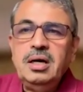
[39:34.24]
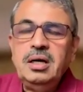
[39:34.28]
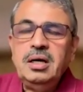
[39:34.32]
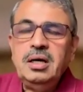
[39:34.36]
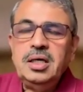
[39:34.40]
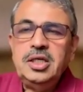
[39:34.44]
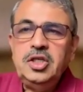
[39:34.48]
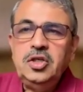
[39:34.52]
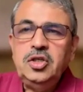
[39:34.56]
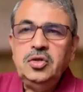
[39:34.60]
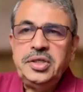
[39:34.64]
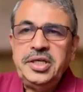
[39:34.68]

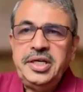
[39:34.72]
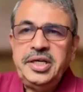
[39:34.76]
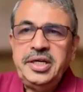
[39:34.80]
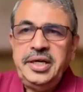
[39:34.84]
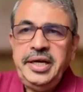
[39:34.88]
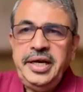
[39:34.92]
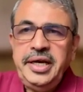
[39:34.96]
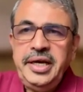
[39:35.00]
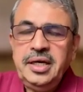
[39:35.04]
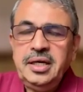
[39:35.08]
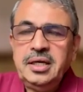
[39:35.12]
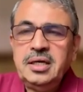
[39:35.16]
You
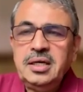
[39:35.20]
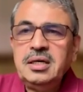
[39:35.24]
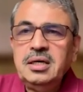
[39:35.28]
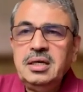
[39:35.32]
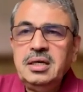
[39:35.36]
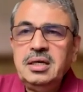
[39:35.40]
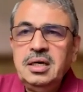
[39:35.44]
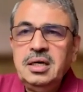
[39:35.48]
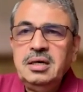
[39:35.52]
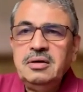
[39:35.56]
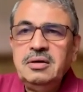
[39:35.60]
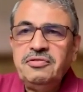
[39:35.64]
take
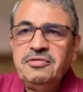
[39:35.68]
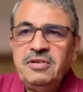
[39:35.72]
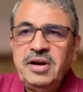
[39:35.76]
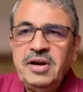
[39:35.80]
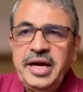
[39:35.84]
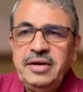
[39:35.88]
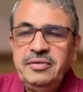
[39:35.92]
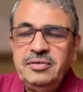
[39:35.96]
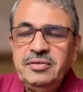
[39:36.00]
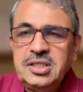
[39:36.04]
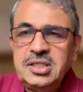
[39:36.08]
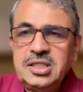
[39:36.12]
a
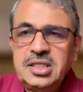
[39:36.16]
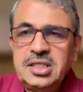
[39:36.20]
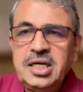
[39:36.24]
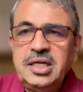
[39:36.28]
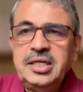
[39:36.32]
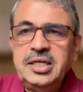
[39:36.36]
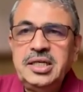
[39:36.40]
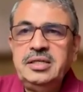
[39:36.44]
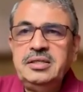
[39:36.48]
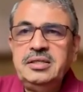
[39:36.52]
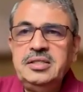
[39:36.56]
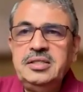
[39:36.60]
fly which
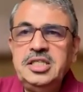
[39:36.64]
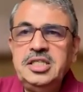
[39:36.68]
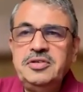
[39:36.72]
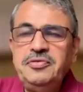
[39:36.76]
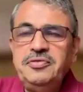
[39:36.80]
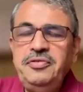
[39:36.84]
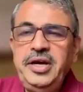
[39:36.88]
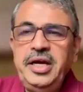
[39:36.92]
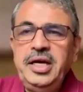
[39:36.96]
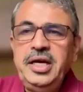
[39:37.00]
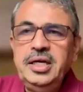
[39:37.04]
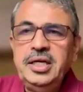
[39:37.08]
cuts its
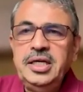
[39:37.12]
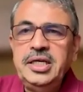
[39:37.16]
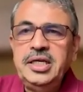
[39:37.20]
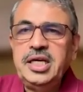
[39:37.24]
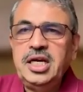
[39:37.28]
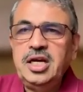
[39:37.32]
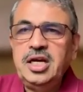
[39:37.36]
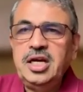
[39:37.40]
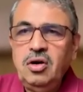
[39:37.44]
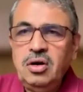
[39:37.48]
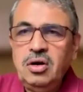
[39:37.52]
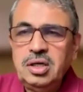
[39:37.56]
wing; it
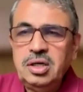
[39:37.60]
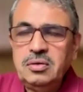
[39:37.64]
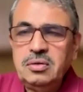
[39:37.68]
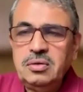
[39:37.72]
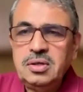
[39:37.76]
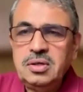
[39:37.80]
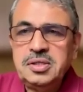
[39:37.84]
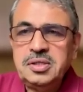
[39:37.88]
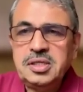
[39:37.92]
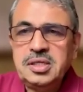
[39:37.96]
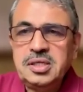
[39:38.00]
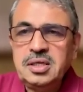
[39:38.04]
cannot
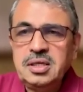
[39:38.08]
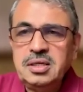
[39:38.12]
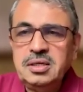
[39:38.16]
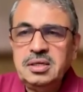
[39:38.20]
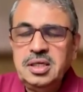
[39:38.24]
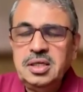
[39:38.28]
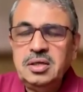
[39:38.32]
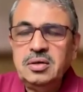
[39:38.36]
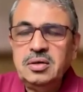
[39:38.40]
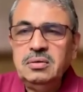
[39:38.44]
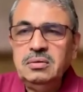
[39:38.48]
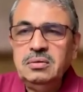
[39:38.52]

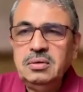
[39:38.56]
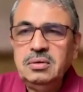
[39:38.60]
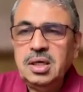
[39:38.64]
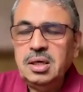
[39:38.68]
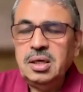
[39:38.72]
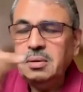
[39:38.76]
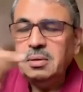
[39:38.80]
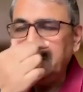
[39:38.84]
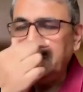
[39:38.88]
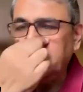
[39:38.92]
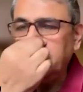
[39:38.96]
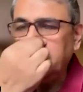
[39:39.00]

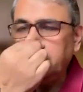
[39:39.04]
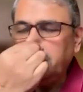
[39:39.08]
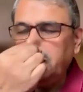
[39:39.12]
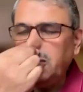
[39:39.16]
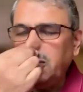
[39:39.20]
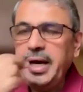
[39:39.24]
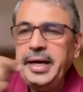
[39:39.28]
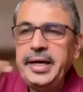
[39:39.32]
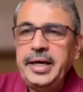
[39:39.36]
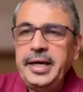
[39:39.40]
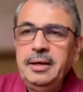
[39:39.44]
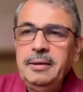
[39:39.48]

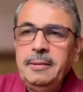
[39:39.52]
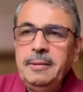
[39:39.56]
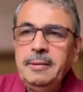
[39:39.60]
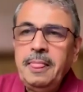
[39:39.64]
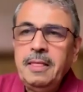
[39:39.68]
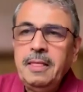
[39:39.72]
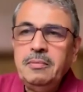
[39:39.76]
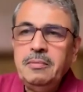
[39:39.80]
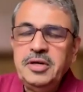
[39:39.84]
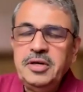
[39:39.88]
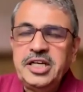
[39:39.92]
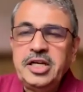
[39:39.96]
fly.
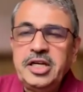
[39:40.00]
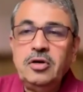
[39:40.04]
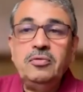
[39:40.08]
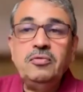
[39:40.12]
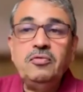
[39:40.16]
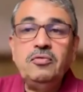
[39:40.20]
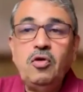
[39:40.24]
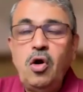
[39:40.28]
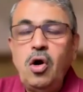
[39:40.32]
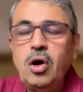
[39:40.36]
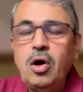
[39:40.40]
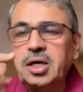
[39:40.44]
It can
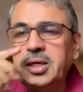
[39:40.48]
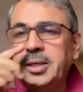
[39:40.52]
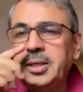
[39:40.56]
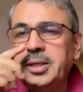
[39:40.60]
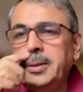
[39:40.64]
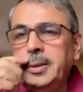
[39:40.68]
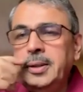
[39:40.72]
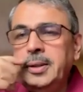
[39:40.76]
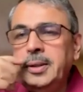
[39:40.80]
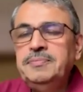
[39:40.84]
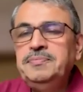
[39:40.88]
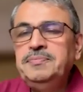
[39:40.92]
walk,
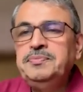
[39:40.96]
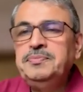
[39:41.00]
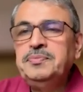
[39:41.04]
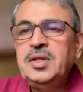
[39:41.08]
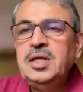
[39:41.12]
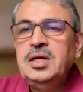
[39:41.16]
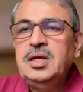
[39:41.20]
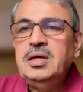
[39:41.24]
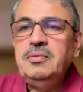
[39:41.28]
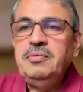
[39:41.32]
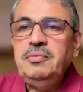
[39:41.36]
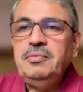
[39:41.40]

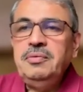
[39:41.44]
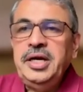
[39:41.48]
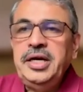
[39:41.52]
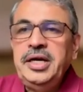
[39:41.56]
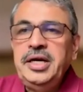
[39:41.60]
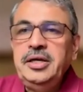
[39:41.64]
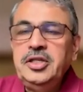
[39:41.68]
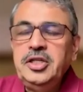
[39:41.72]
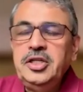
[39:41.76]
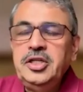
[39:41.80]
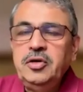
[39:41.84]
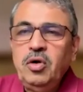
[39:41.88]

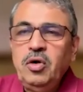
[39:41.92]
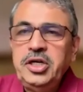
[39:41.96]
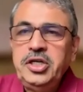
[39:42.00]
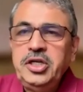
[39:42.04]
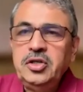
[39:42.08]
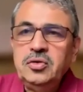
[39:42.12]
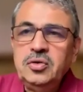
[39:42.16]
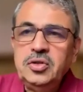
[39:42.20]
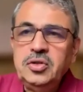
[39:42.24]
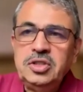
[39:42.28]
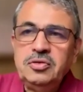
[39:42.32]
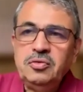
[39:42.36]
and then what you
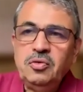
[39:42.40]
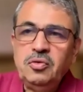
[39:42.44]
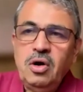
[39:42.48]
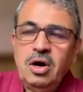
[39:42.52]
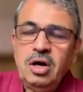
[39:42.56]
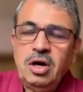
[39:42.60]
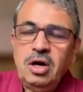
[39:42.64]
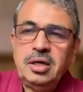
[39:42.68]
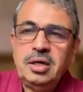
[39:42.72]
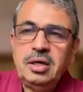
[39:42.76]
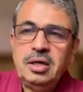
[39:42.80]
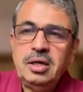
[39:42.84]
do is
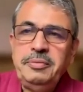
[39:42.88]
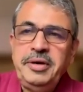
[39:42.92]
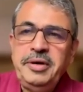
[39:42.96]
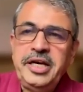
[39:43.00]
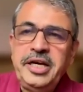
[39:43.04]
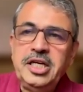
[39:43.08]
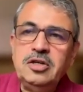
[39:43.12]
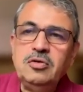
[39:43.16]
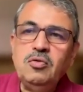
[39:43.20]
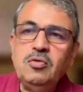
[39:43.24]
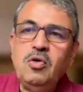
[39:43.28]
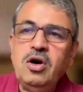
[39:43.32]
you make
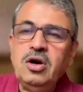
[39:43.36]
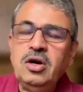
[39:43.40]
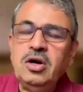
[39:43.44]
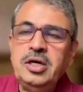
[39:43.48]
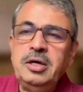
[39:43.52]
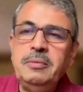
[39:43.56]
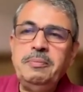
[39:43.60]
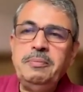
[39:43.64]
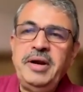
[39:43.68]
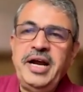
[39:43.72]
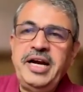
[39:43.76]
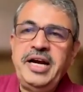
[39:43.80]
it to walk on
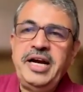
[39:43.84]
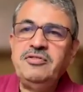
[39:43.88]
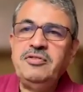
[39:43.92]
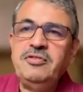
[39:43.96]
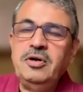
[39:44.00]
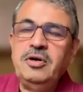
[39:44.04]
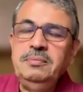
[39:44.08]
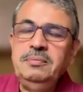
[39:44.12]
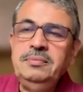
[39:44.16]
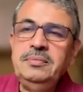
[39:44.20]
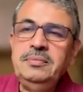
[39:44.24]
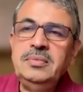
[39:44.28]
a
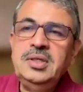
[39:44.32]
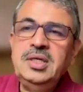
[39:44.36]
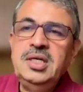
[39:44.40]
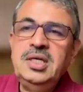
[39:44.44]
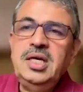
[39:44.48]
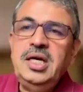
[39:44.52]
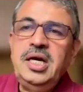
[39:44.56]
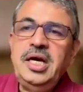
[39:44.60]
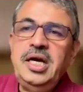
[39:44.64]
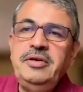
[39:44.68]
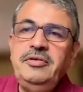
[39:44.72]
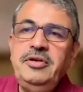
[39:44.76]
platform,
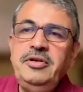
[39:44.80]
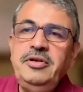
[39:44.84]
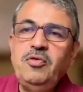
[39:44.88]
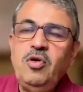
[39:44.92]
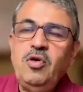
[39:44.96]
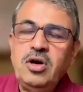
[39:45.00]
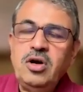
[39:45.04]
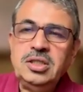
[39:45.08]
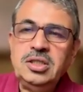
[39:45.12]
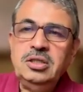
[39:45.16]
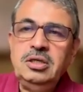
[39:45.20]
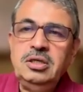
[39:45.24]
and when it
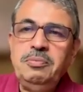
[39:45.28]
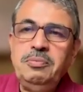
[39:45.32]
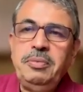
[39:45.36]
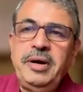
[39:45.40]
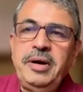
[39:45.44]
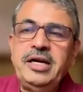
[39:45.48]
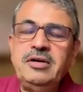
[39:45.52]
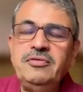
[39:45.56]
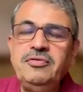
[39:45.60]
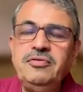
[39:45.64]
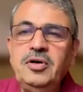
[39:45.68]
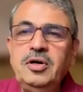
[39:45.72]
walks on a
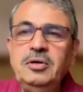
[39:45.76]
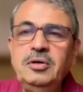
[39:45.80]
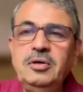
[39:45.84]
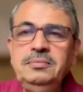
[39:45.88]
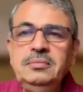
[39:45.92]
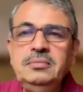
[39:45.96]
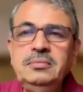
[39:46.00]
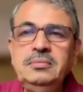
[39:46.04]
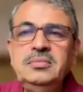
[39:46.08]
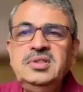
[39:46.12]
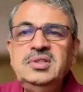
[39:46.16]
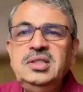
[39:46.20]
platform,
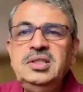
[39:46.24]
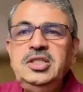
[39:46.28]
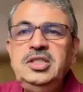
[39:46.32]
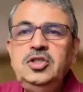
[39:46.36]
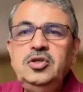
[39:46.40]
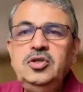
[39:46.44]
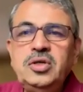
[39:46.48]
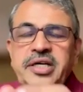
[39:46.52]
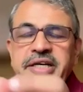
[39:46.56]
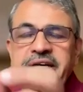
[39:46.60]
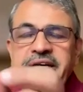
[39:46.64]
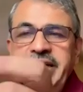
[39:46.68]

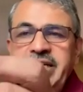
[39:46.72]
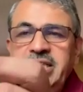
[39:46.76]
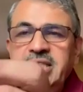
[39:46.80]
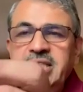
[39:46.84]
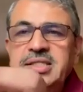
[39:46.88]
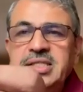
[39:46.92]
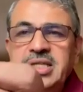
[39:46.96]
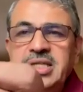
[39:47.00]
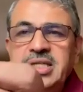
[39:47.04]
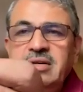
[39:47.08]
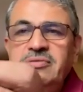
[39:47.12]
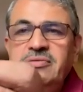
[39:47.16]
you create
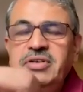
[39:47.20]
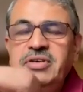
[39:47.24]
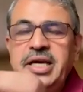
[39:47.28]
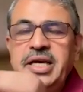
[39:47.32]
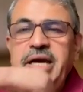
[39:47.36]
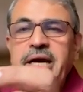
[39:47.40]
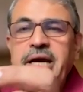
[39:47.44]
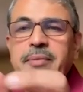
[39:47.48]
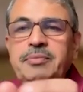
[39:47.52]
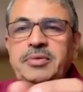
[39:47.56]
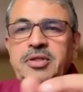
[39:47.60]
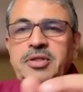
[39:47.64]
this kind of a
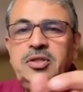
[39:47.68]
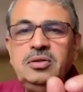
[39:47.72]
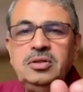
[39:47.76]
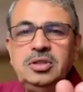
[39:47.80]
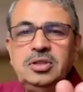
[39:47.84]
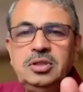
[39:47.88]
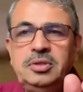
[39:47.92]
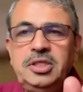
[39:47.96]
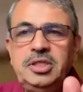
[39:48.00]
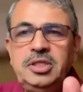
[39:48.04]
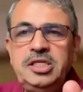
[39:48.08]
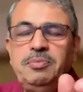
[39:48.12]
gap.
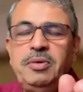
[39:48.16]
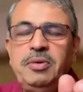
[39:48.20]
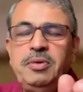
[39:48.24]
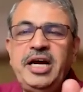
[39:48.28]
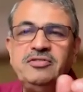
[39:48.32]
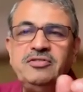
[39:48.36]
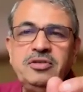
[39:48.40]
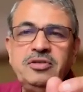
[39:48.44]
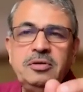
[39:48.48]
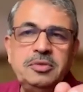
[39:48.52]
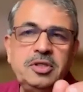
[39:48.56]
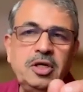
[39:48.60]
These
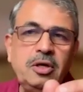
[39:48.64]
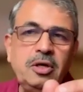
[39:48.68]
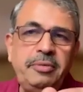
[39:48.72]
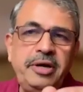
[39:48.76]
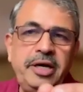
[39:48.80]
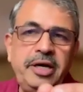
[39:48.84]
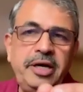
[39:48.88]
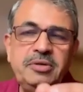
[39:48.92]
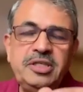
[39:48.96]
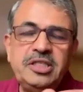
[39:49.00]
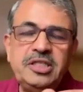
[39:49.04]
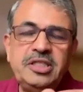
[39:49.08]
platforms are
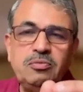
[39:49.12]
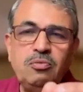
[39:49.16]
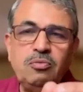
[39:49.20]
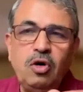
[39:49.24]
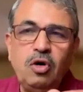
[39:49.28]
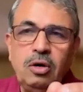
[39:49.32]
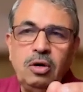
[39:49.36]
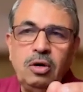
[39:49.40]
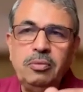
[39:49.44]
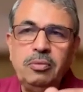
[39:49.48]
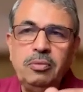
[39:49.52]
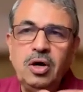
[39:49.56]
made with
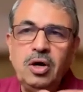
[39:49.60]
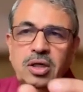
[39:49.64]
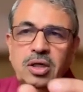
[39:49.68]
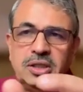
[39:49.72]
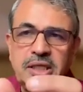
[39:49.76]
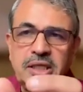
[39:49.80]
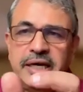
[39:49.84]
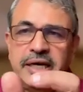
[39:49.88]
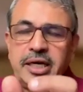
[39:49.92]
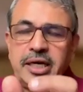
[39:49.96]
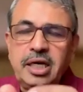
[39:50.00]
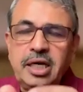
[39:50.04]
small blocks,
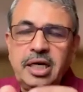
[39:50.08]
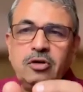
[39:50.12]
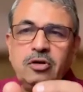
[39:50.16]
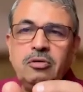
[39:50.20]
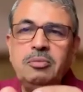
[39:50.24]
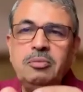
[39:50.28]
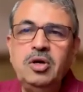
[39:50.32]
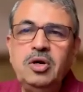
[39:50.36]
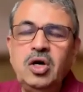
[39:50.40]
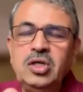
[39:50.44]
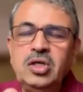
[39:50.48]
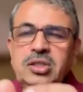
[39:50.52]
like Lego
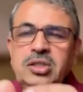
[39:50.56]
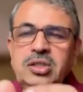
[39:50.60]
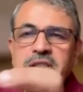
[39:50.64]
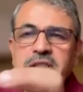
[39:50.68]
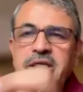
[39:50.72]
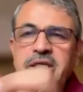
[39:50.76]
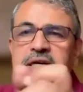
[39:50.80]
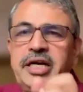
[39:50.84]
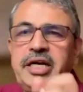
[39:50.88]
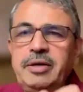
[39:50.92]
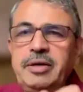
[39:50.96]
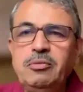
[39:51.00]
blocks. You
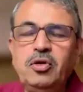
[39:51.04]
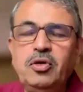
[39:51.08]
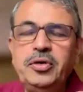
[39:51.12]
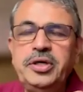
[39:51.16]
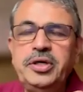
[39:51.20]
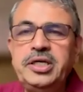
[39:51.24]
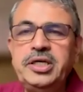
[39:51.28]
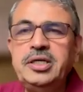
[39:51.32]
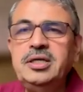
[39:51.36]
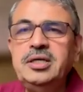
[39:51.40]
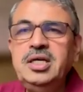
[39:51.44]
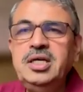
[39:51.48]
can remove it.